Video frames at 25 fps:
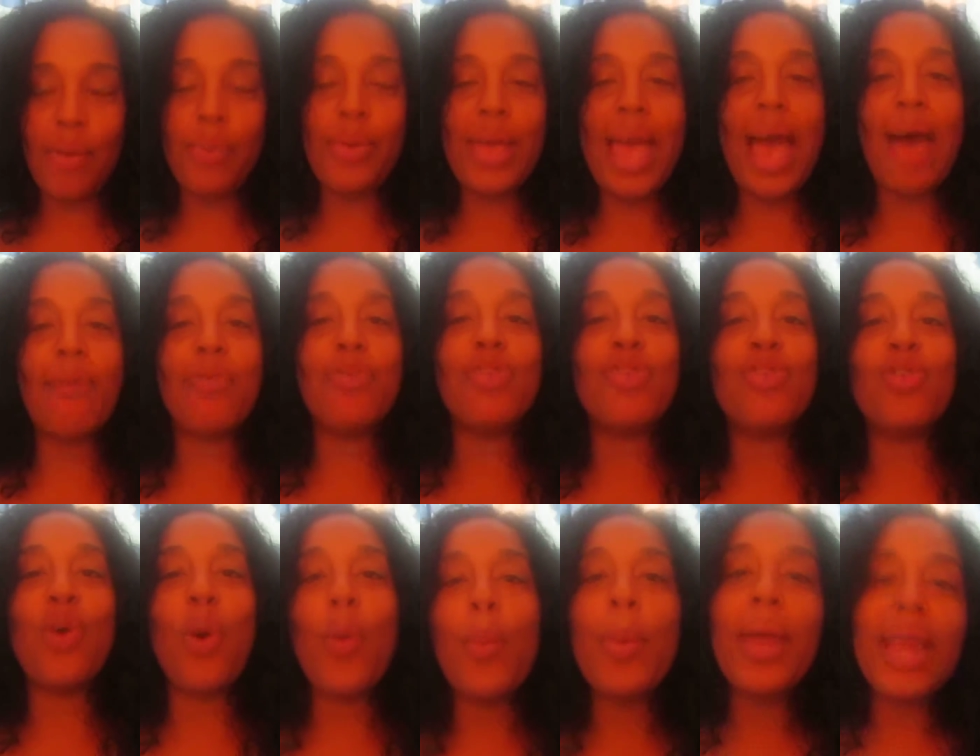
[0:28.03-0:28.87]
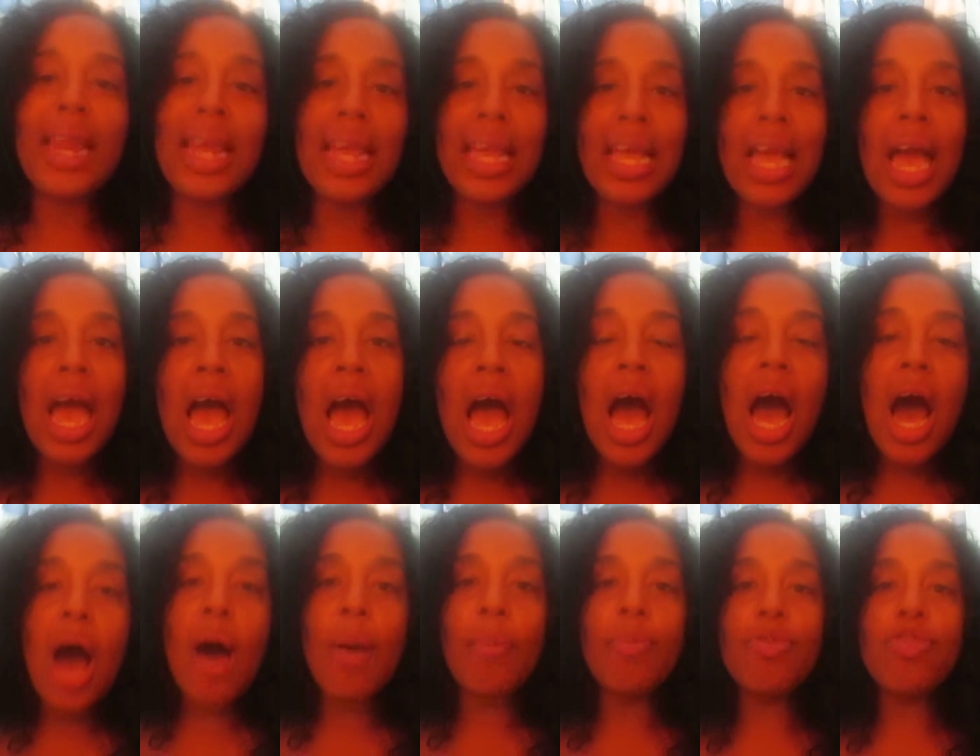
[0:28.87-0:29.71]
We have so many
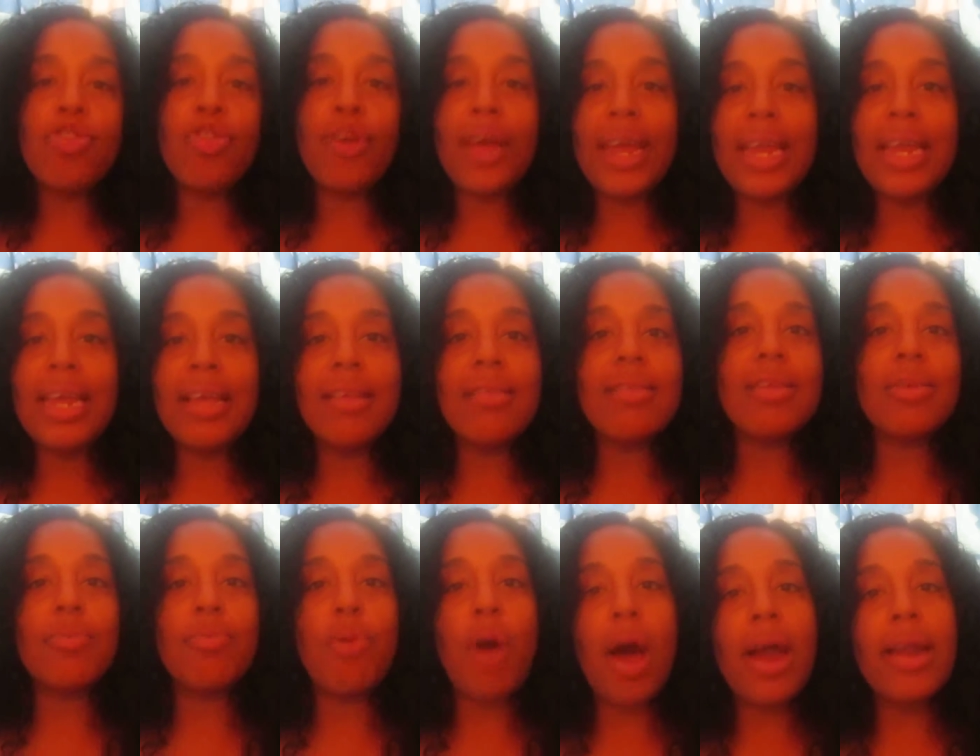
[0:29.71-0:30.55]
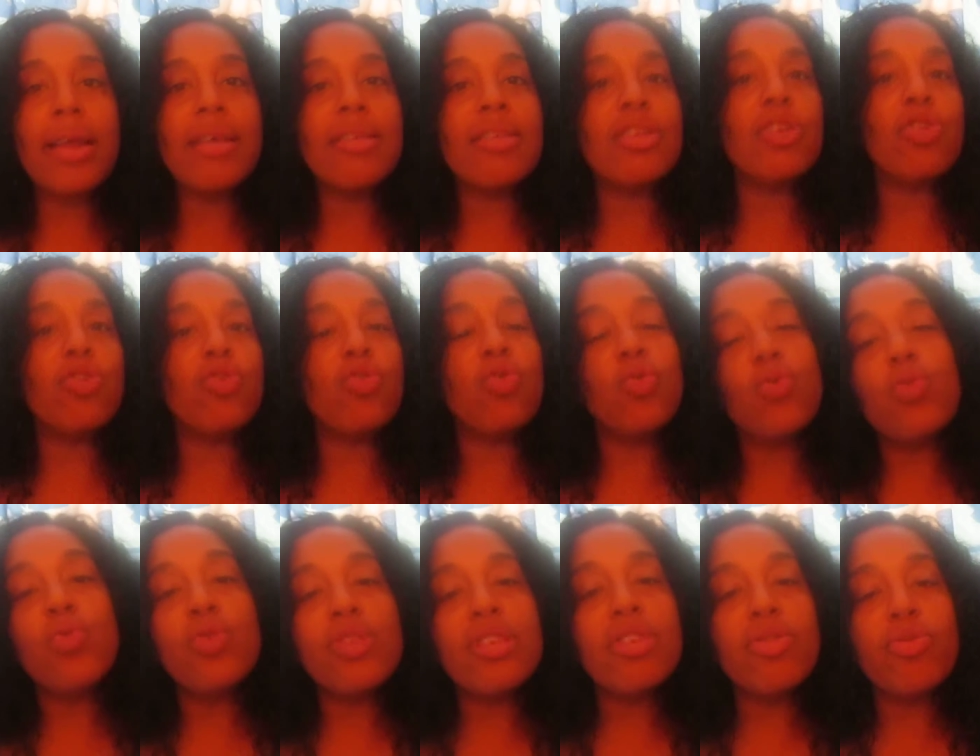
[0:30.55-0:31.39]
trainings and products and
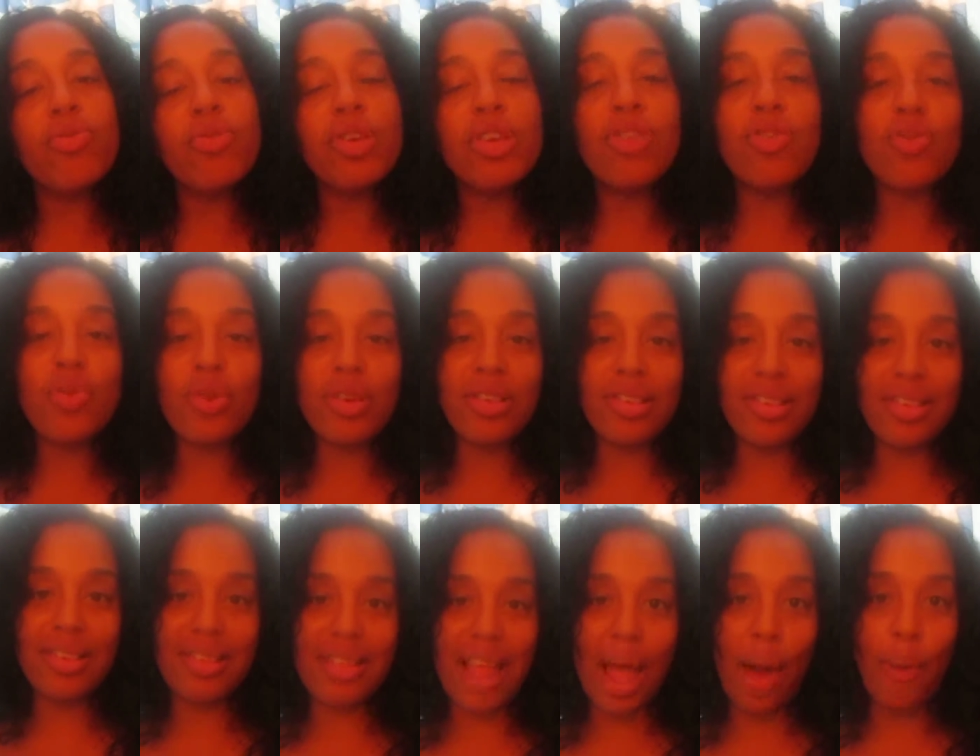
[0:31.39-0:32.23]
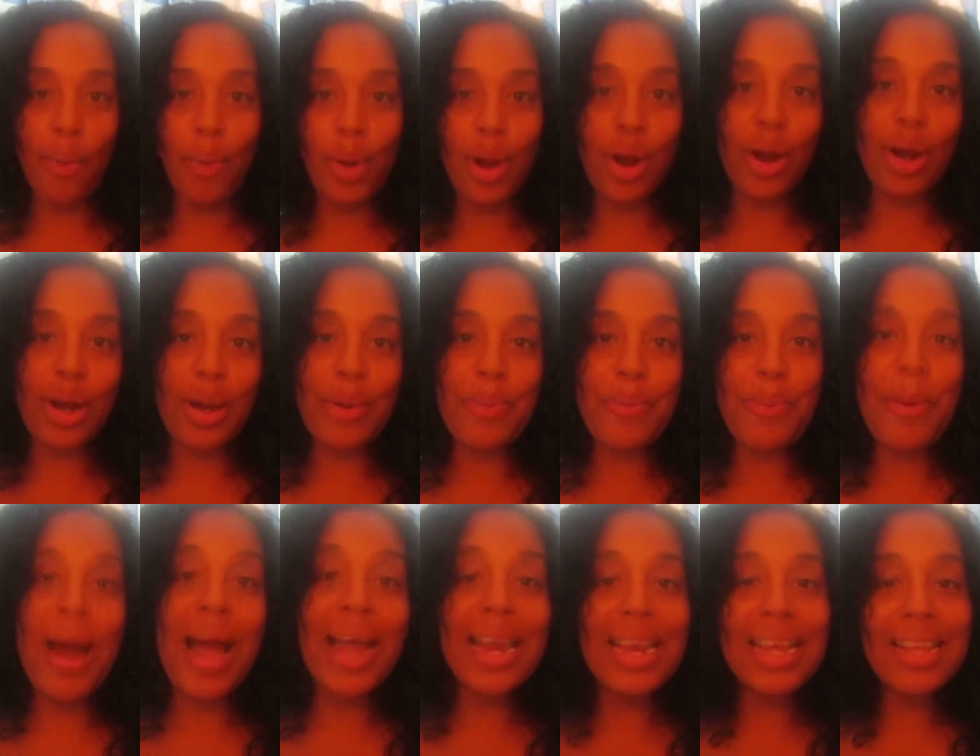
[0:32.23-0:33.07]
tools and resources that we are
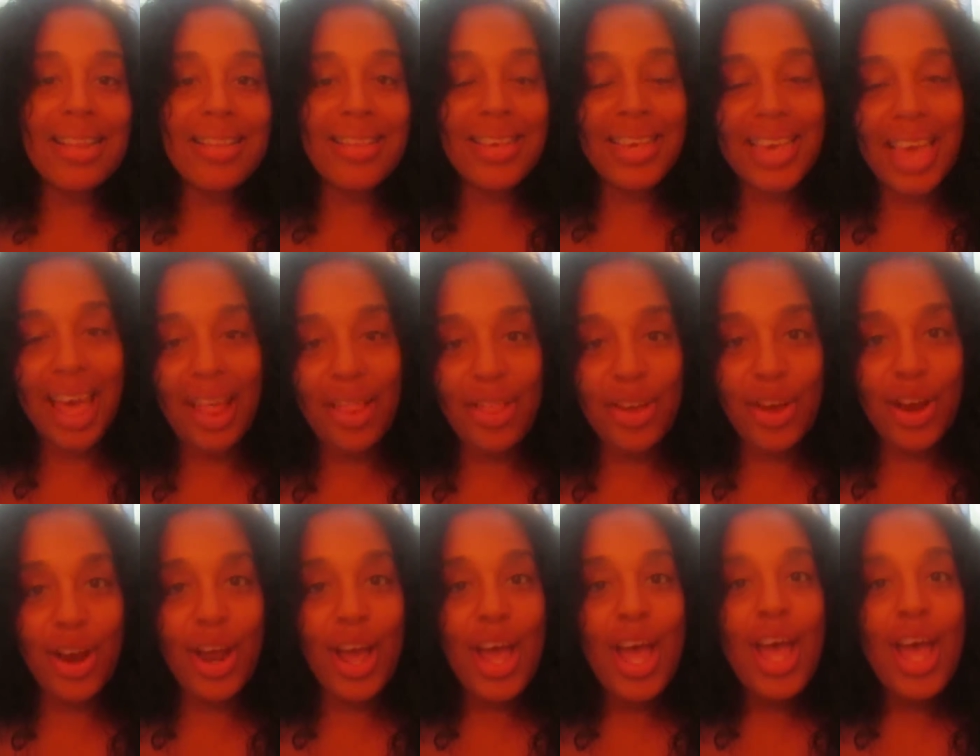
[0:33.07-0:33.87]
combining together